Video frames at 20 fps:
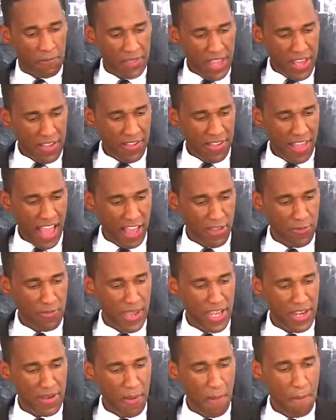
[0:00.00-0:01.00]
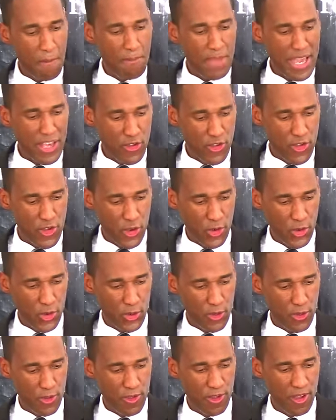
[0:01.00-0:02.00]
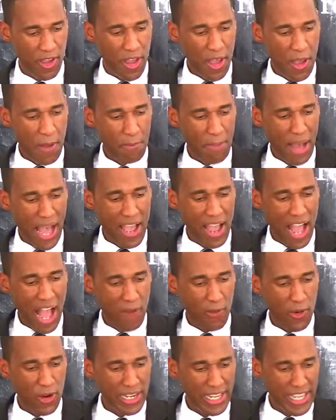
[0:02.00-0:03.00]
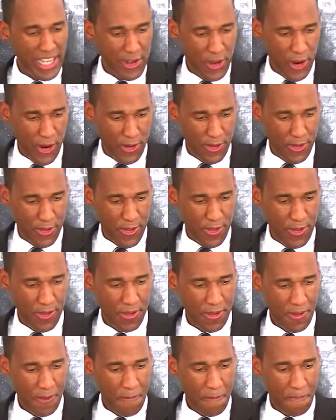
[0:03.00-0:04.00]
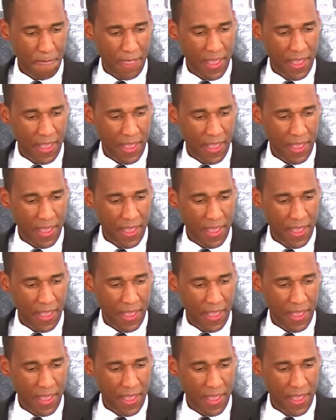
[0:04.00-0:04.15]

This has been misused by our leaders